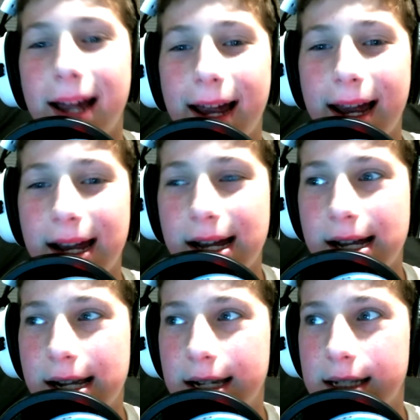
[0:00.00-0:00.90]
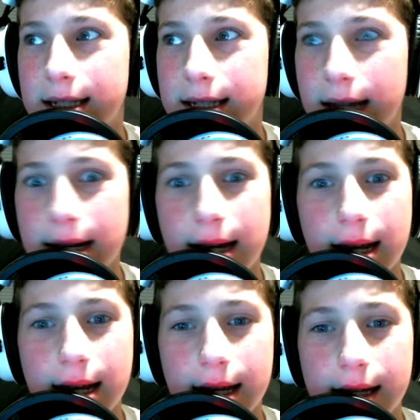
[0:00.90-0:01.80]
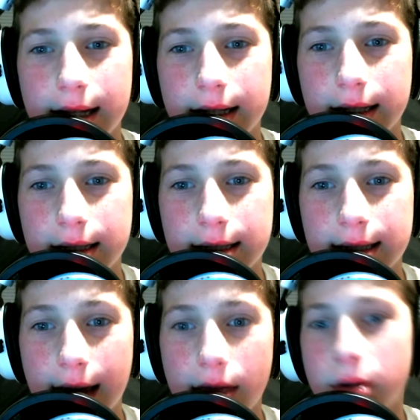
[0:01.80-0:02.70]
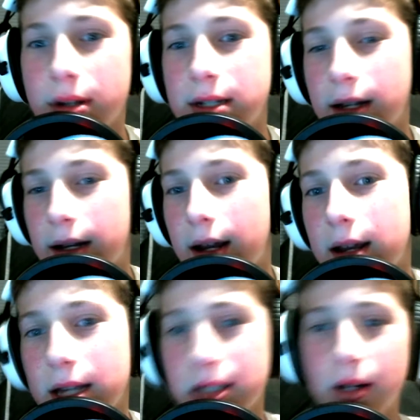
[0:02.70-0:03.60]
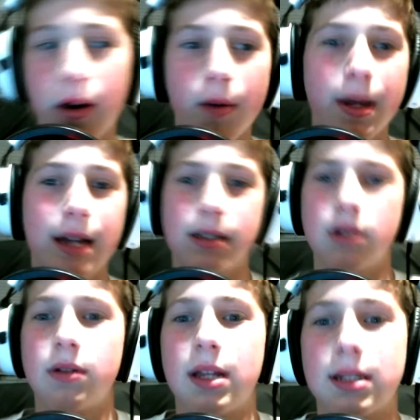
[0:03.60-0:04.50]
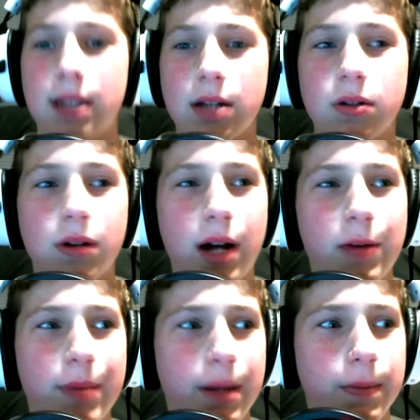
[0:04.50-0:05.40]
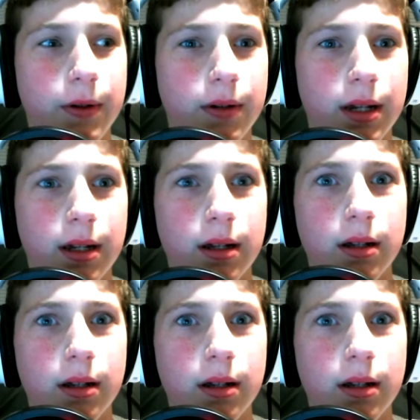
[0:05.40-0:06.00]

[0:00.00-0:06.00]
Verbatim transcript: and Sunday is Skate 3 Sunday. So I hope you guys enjoy that schedule. I'll be uploading